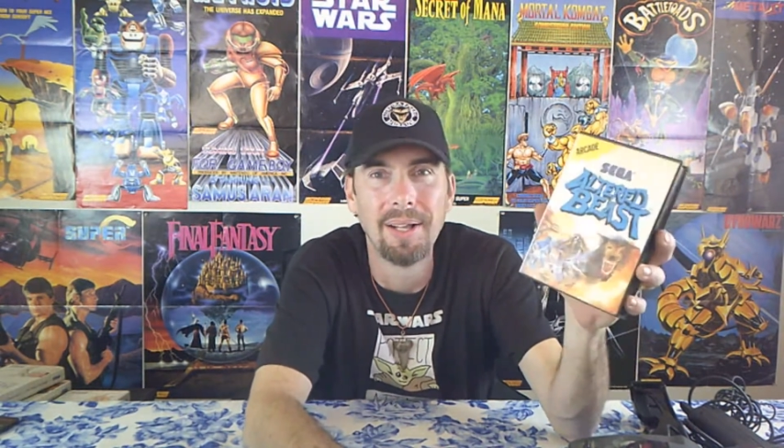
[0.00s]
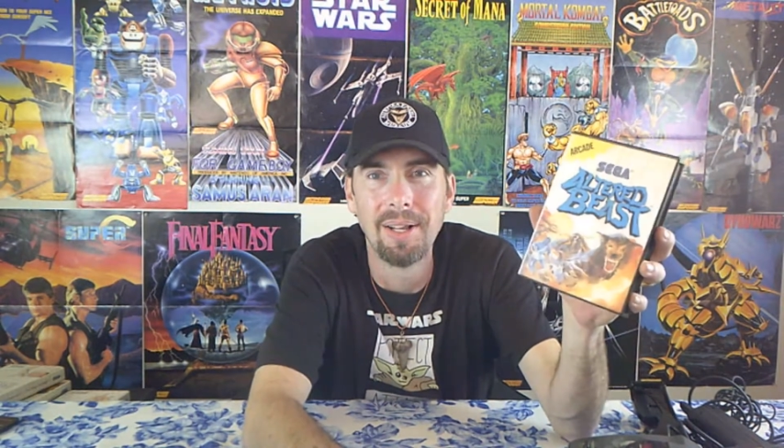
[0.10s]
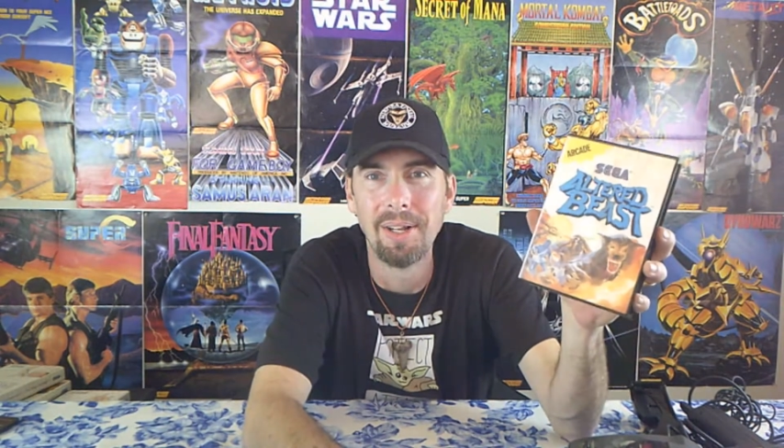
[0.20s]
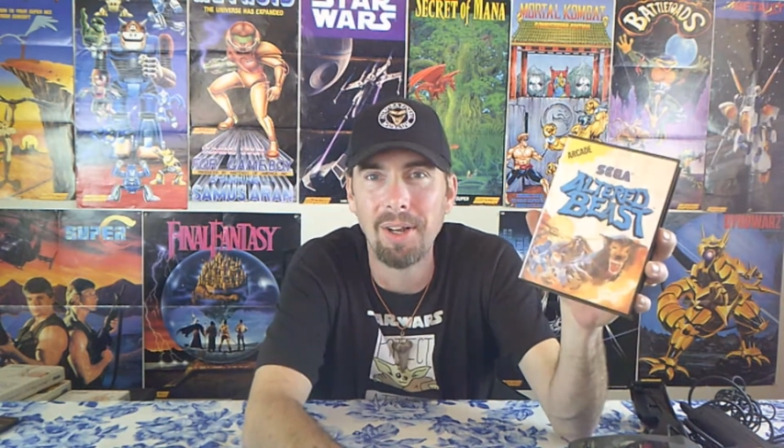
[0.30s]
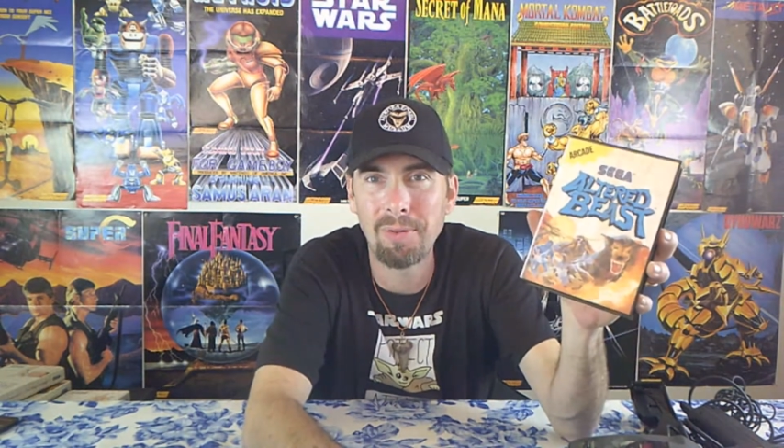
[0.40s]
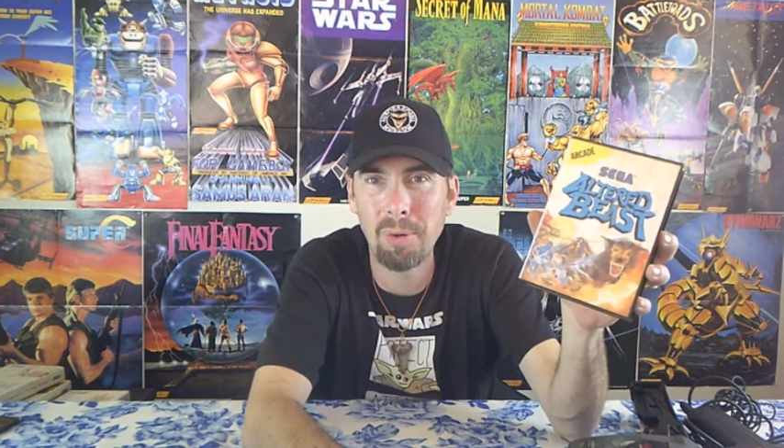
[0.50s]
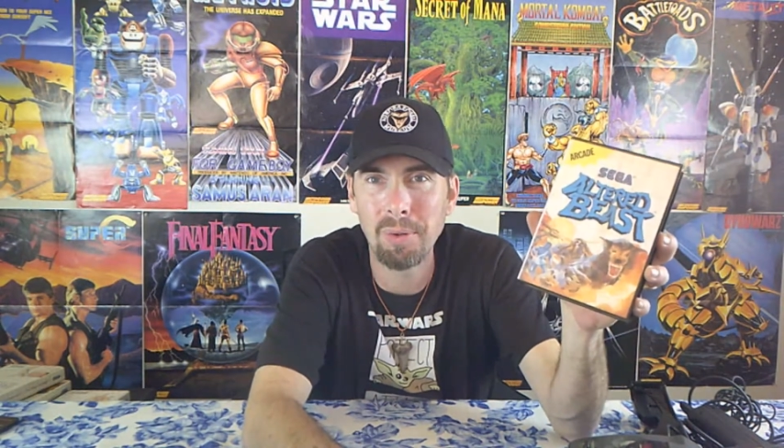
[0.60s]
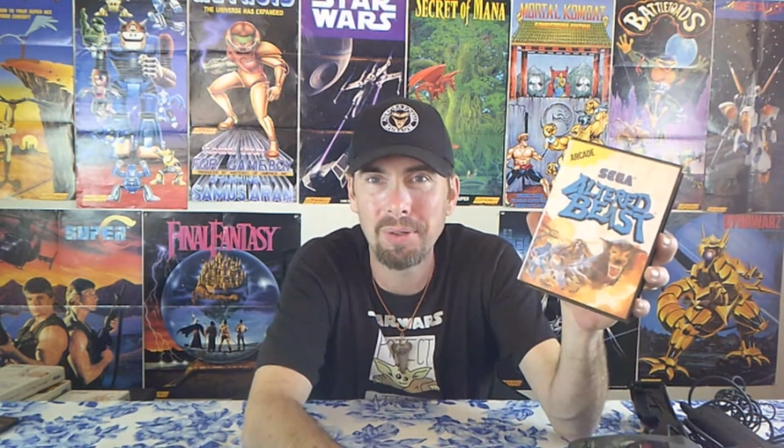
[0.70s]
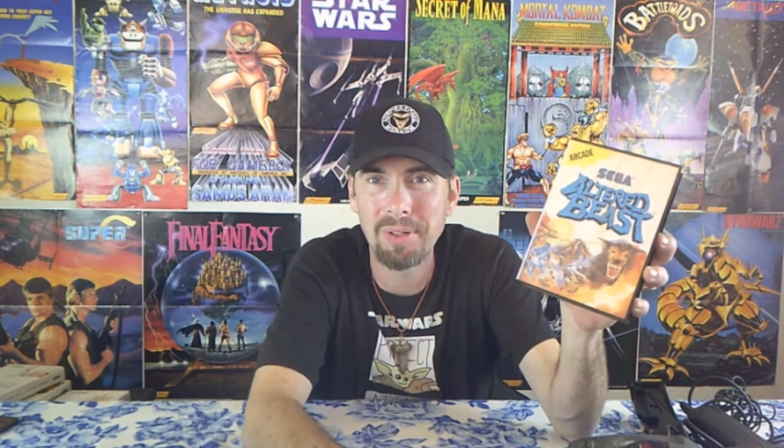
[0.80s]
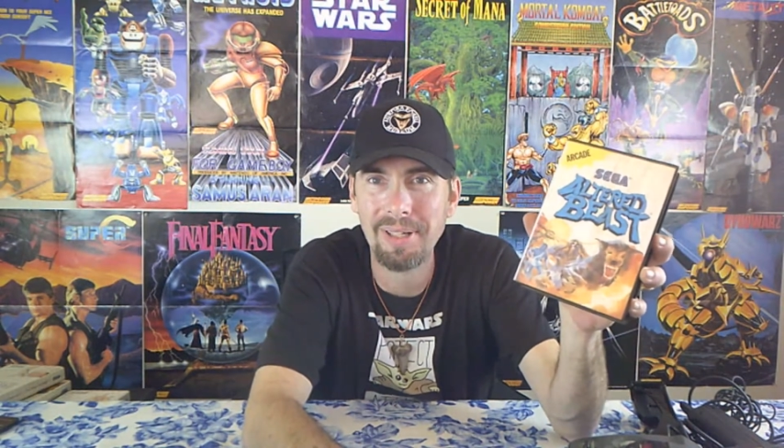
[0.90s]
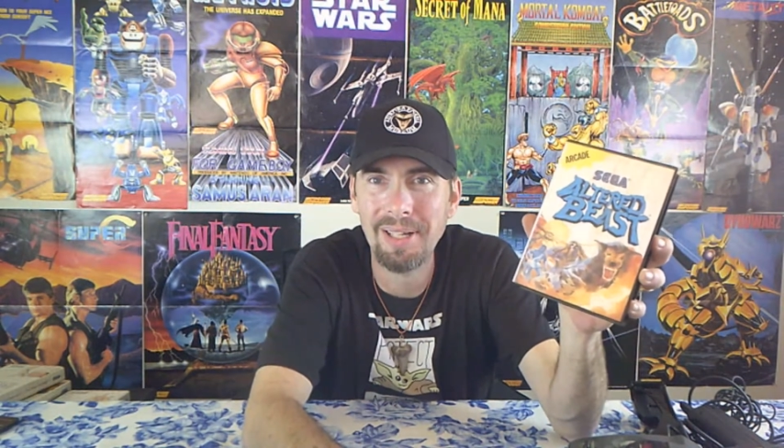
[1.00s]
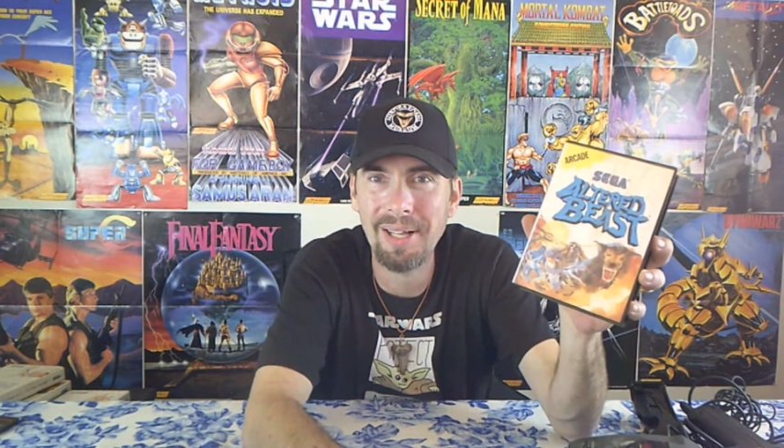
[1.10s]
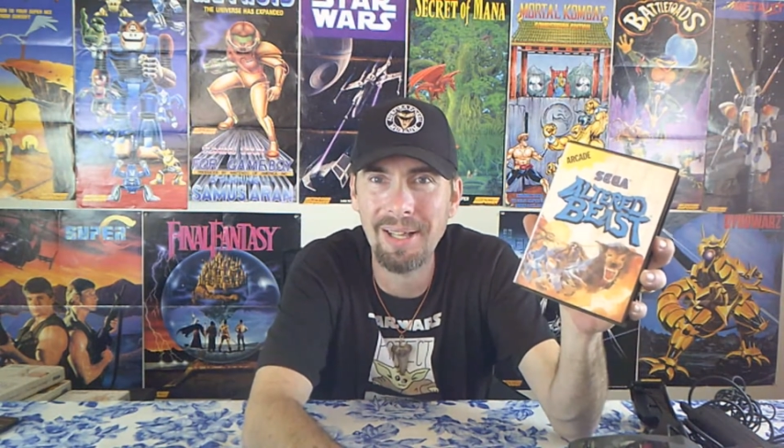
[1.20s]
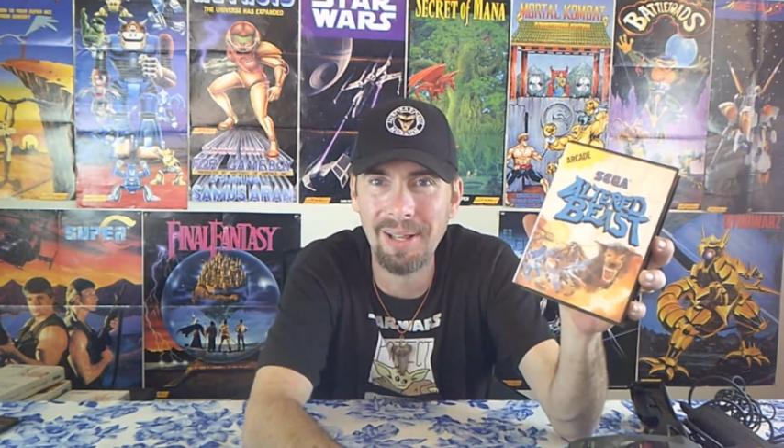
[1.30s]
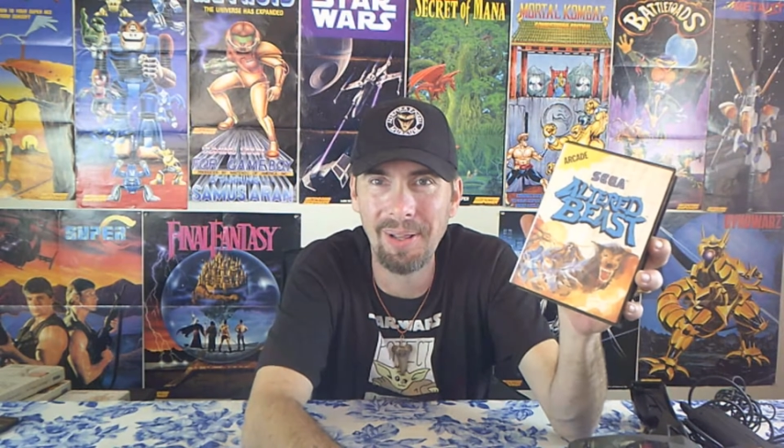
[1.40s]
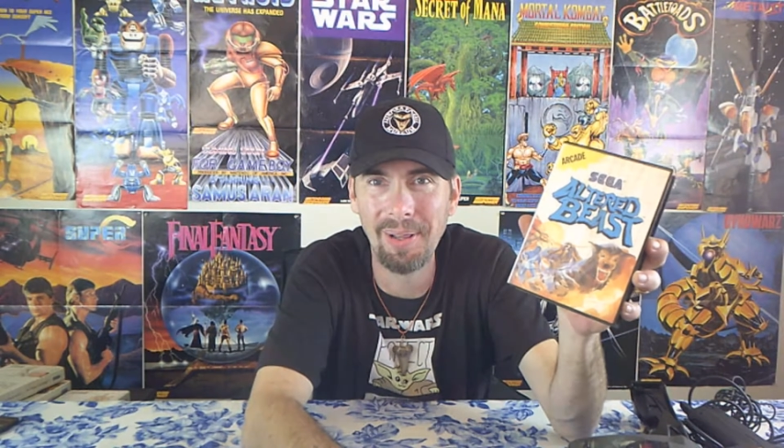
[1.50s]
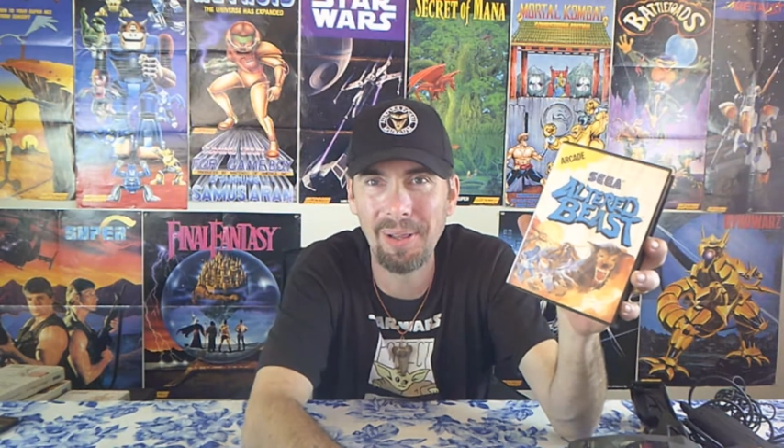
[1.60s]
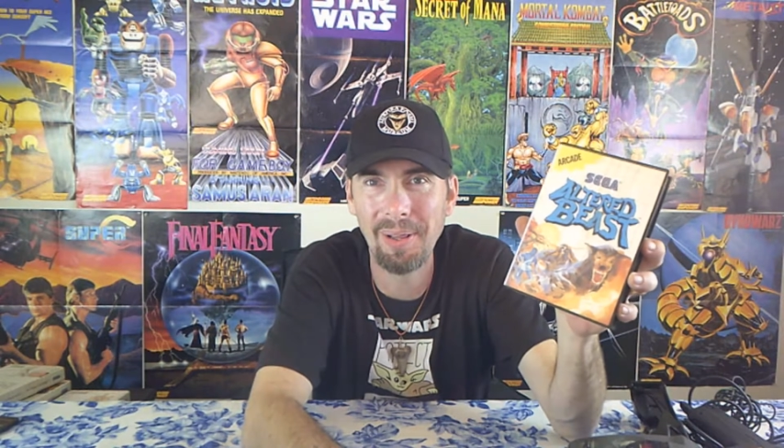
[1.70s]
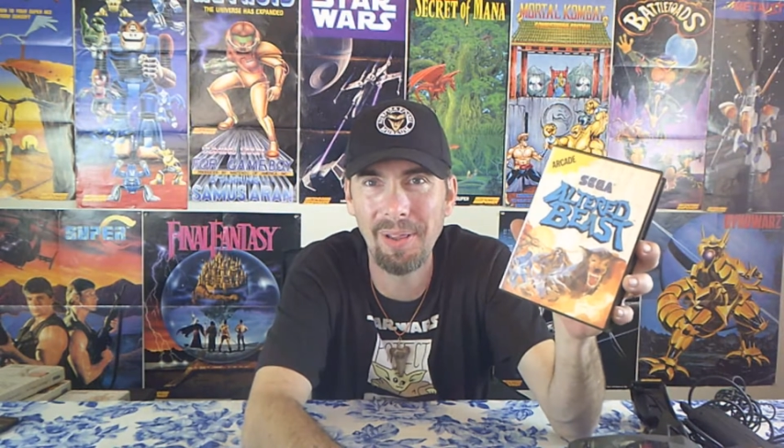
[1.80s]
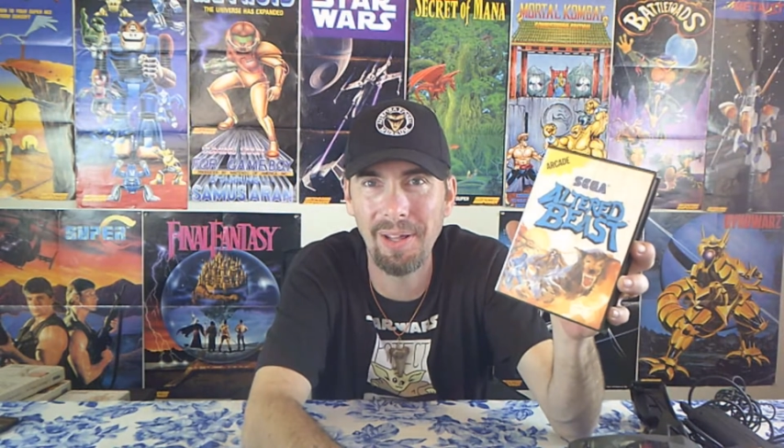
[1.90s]
Now, of course,
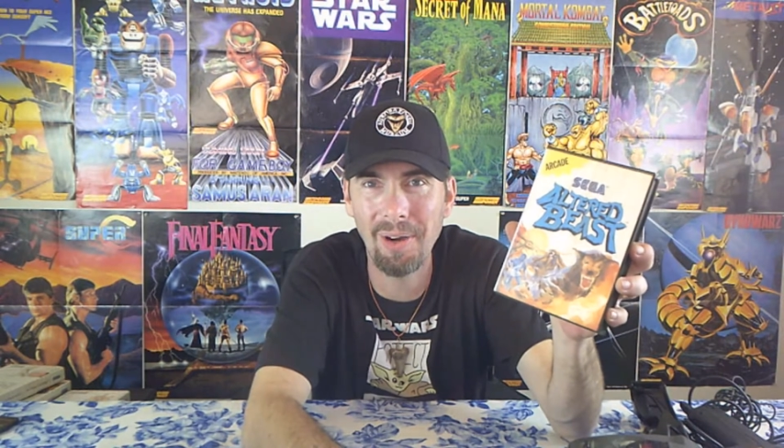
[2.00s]
the